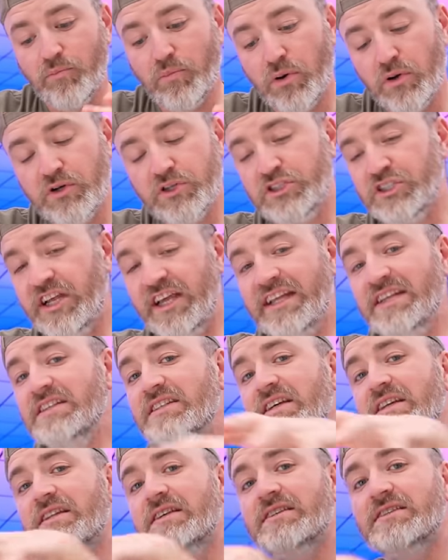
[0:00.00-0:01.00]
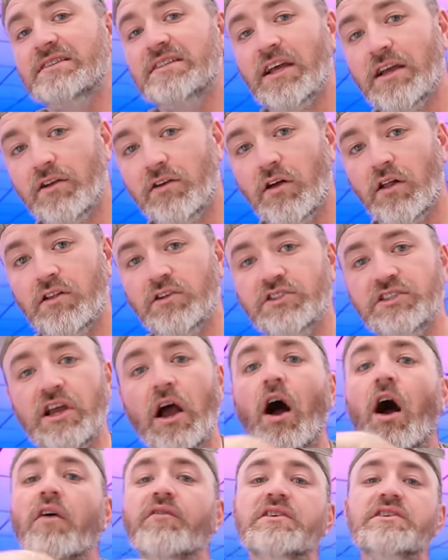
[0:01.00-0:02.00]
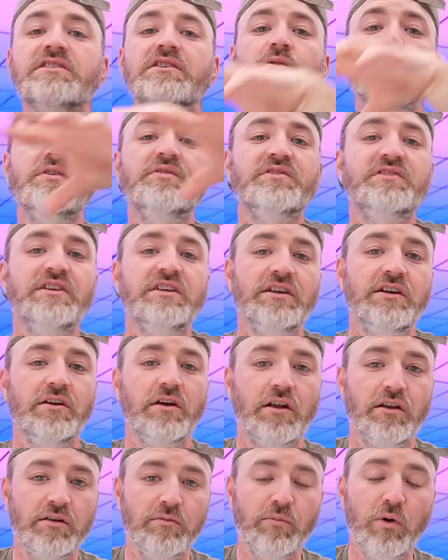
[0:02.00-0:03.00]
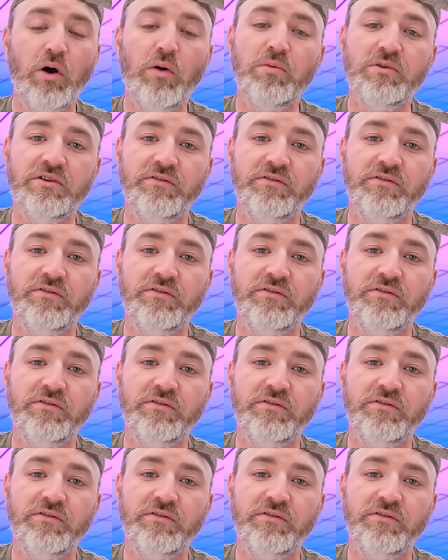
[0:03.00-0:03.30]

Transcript: push into this technology. Obviously, we've seen it on the mobile